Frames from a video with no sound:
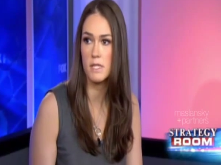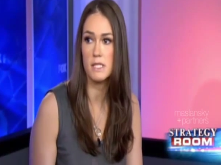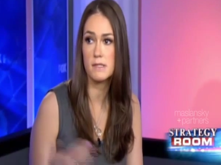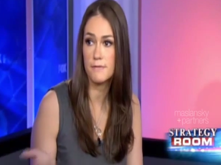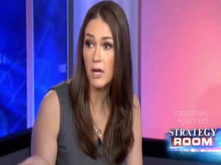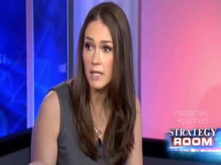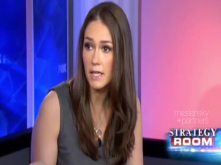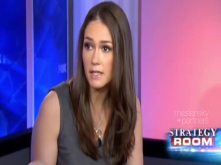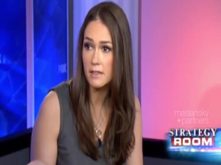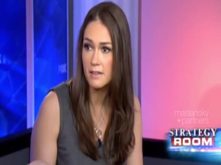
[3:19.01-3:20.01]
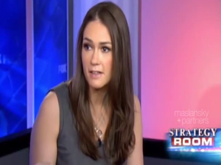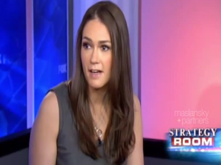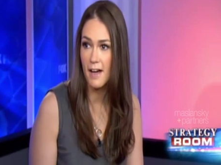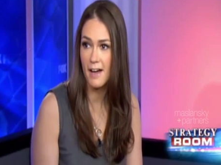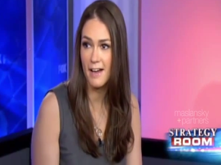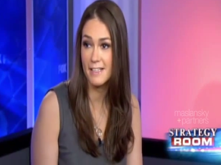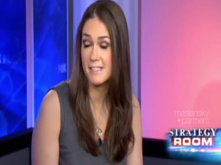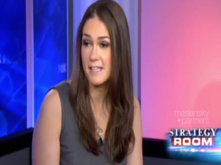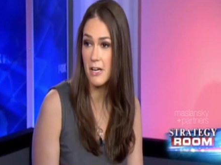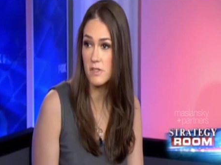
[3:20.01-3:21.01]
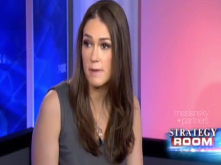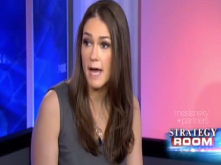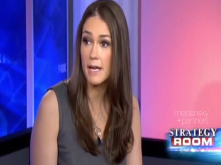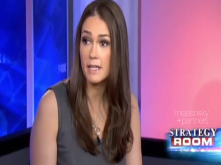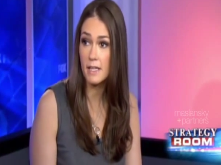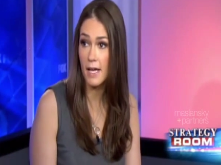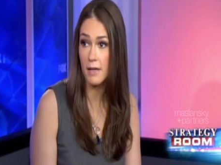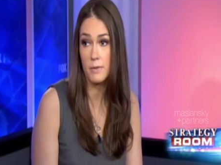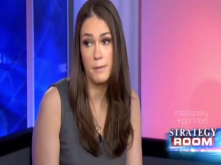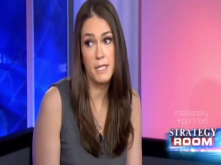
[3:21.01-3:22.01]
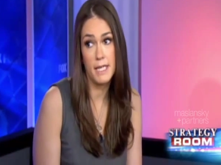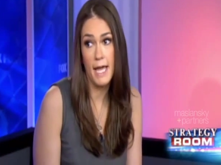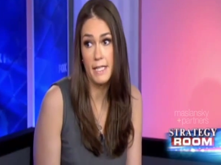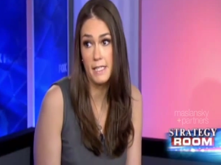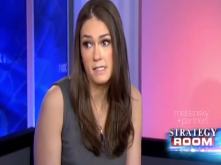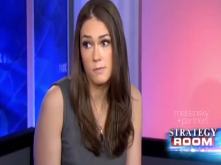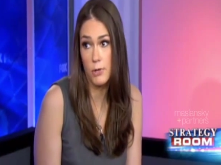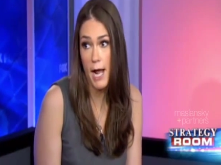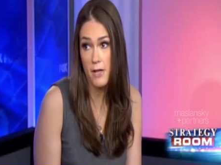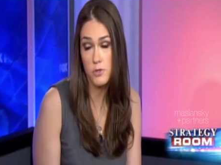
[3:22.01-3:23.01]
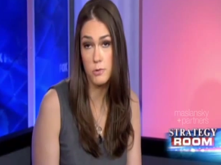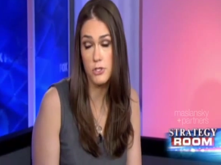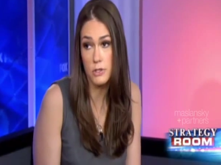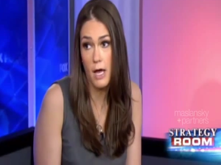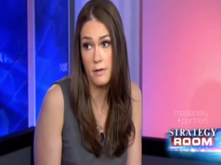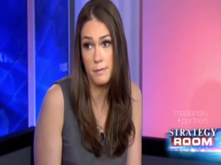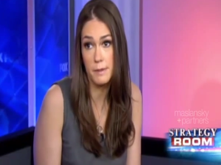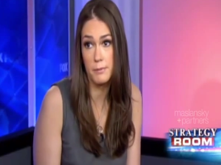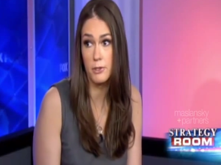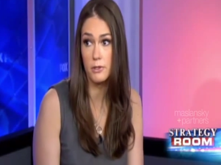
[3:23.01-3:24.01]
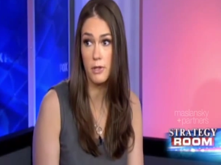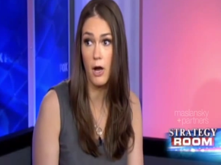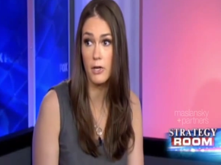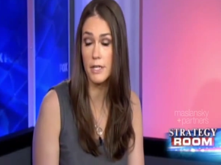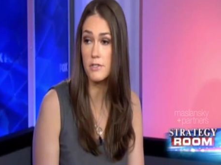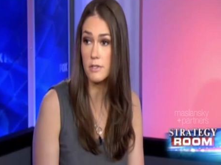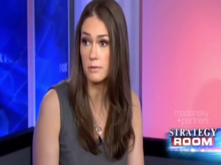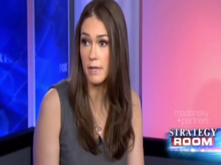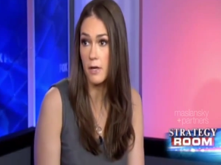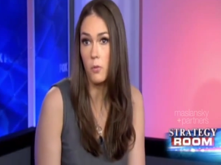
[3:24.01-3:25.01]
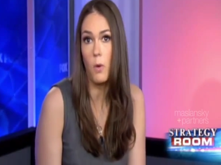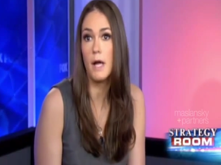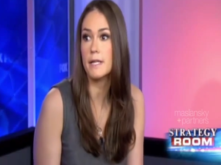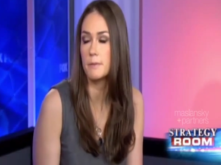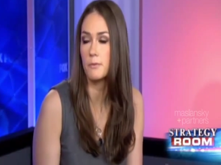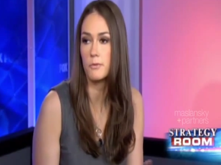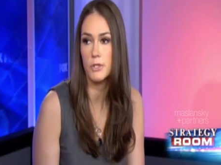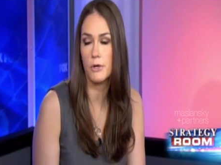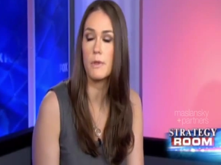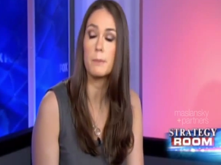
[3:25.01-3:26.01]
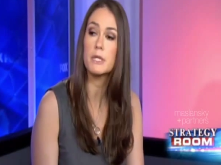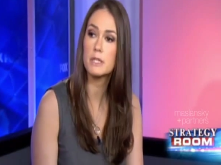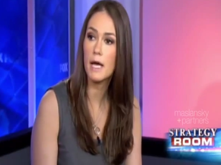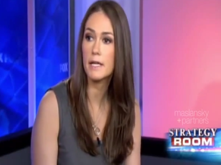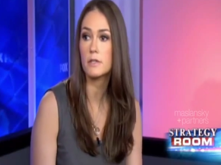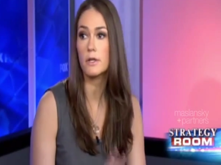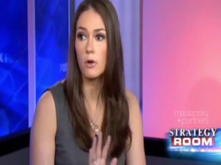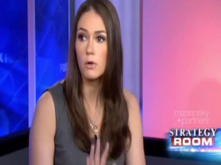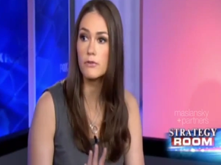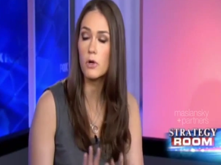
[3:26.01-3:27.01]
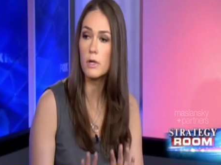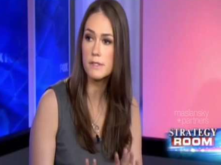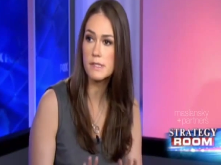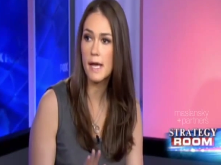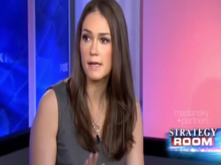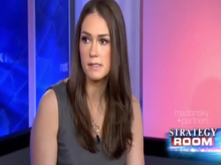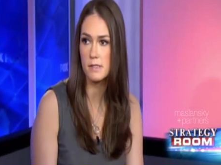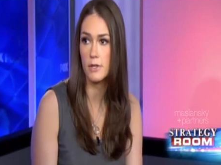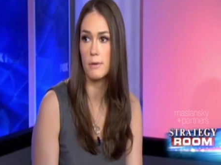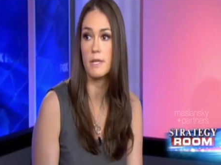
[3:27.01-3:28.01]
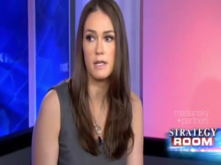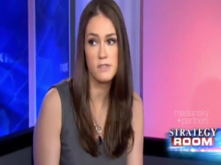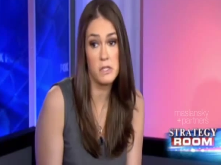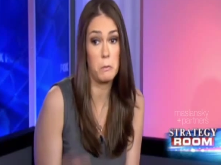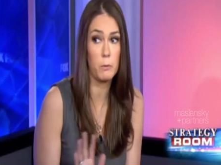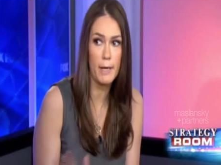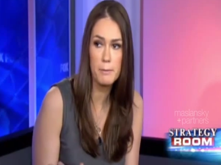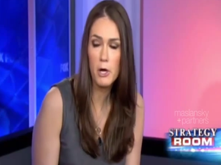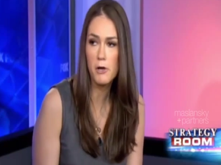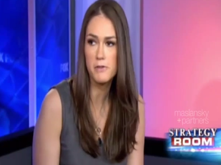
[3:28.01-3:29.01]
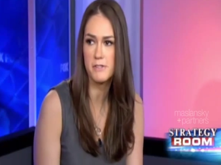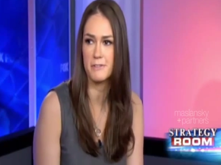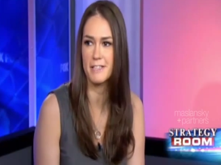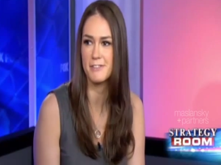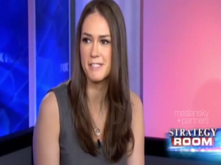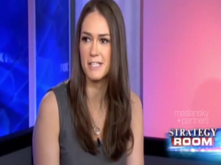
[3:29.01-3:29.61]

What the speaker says: He's funny. He's charismatic, and I mean, and he's brash, which a lot of people are into. They don't want any, the polite, like, oh, of course, yes, not necessarily what Rand Paul is doing in those interviews.